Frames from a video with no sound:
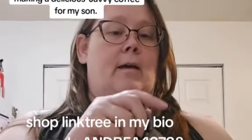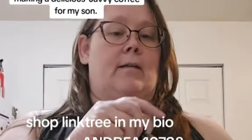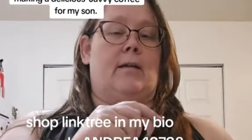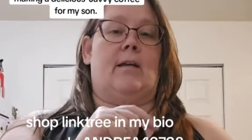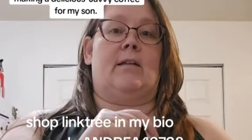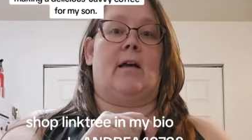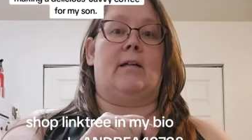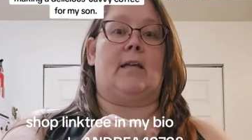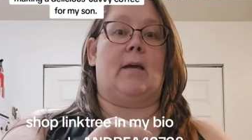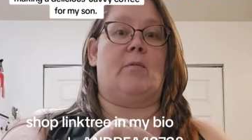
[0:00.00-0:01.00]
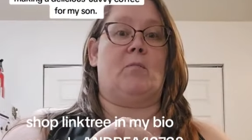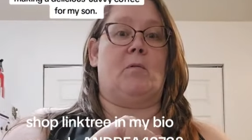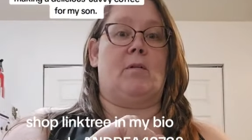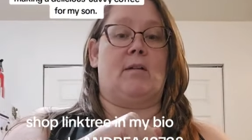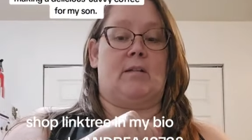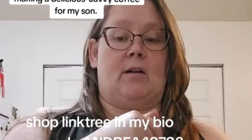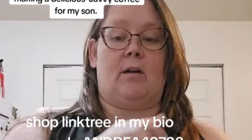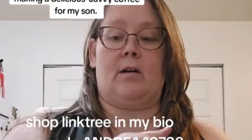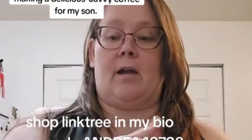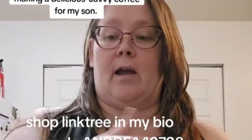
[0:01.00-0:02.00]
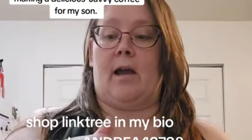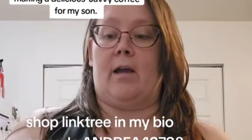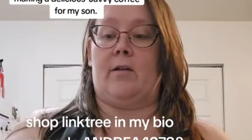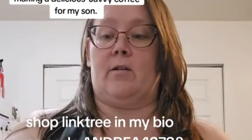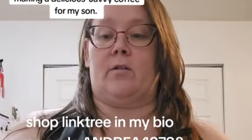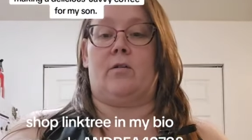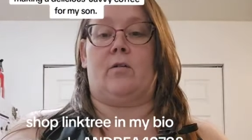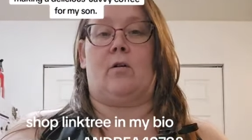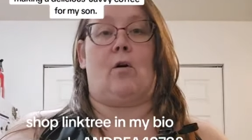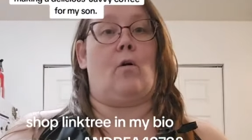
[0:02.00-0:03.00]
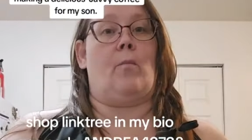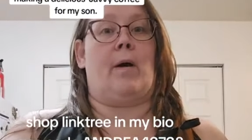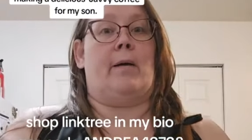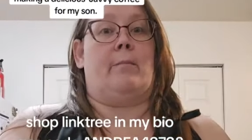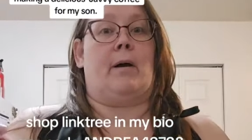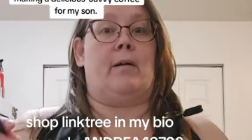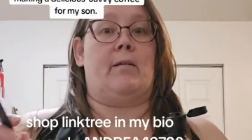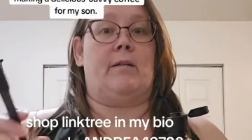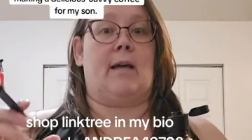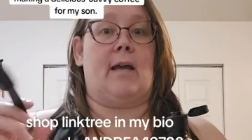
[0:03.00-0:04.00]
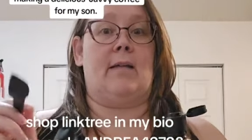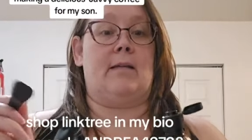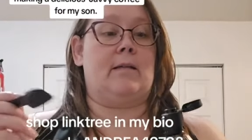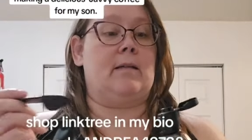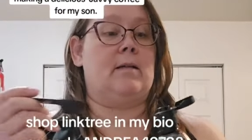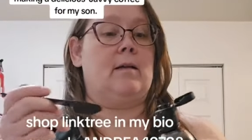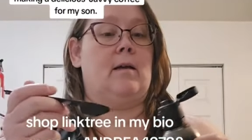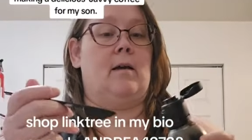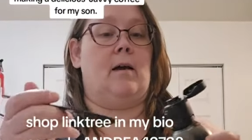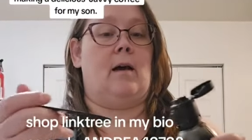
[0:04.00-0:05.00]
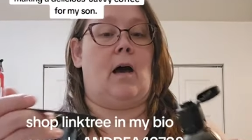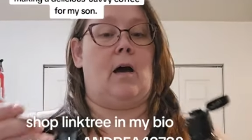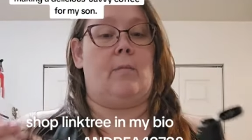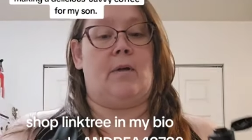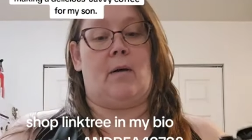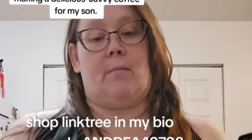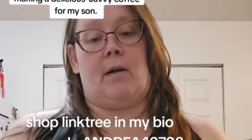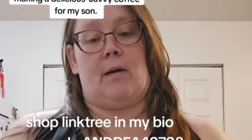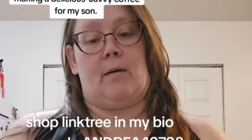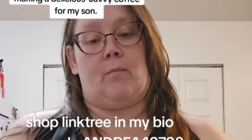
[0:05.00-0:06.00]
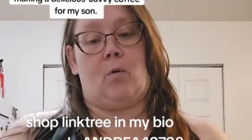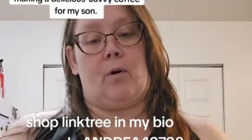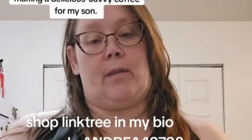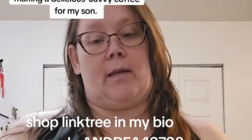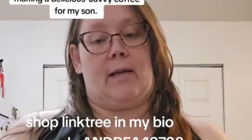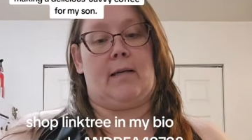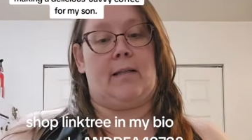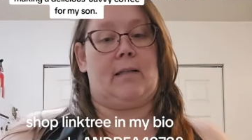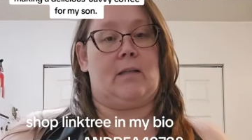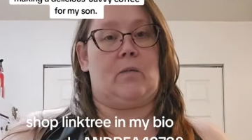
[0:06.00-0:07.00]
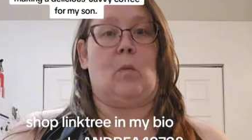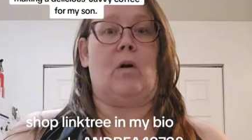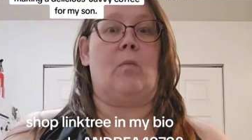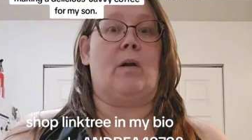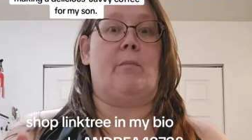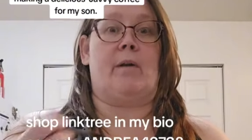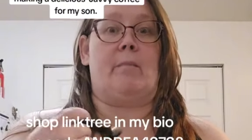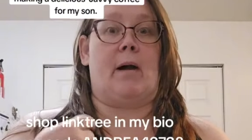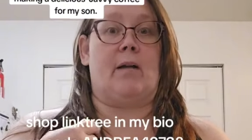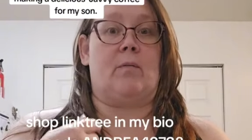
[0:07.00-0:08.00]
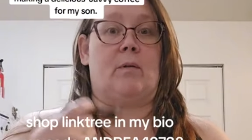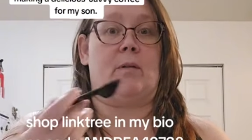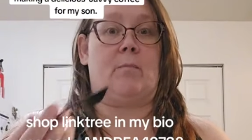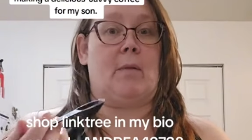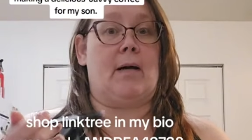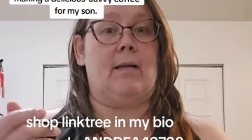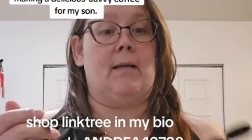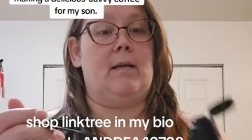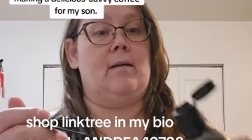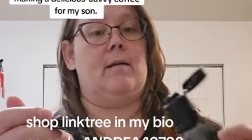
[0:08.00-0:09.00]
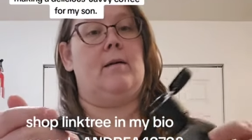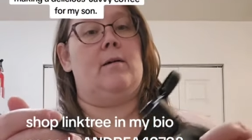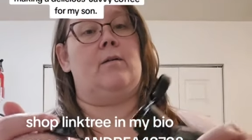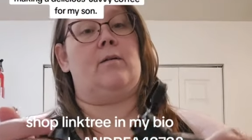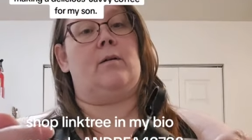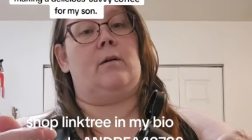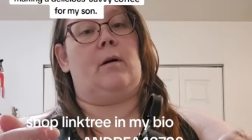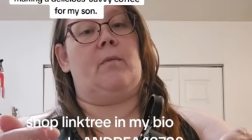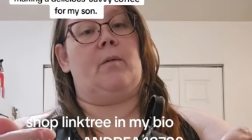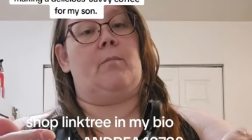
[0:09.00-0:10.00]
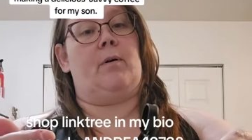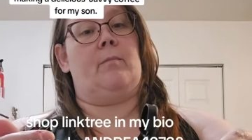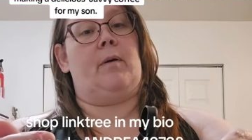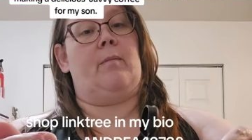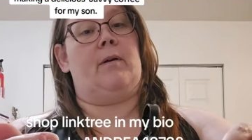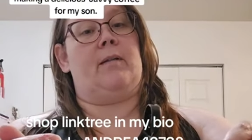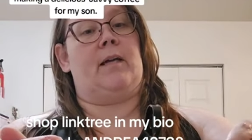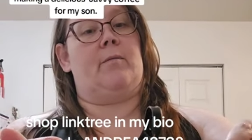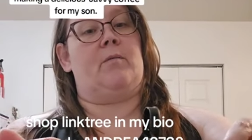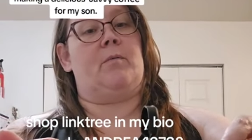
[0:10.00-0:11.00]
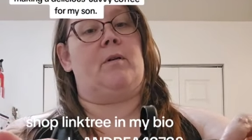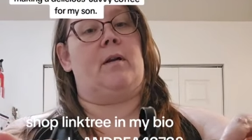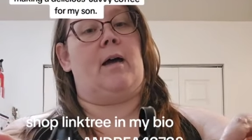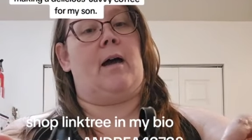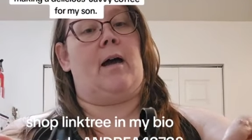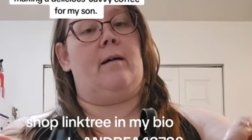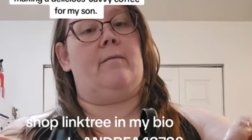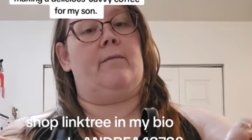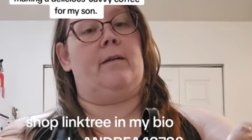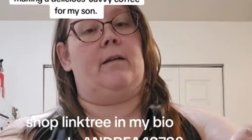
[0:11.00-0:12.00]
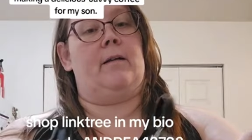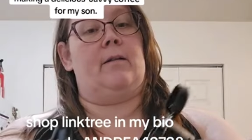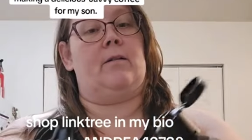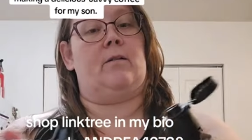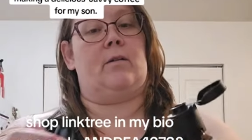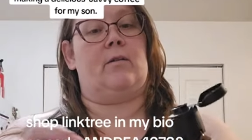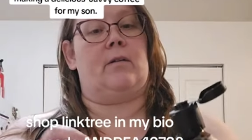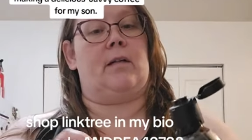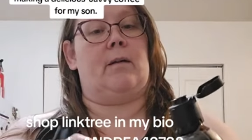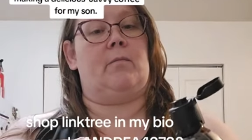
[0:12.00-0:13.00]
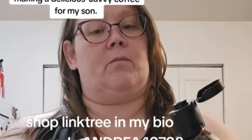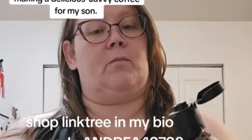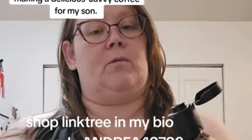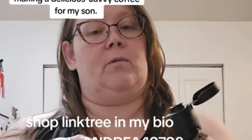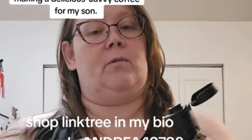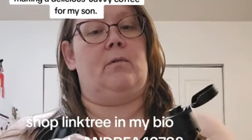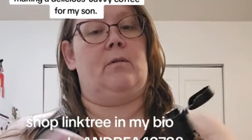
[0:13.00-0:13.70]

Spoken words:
It says a tablespoon to start, and you just go by taste. I'm making more than I did this morning when I made my husband's and mine. So I'm going to put maybe a tablespoon and a half in his. So there's a tablespoon.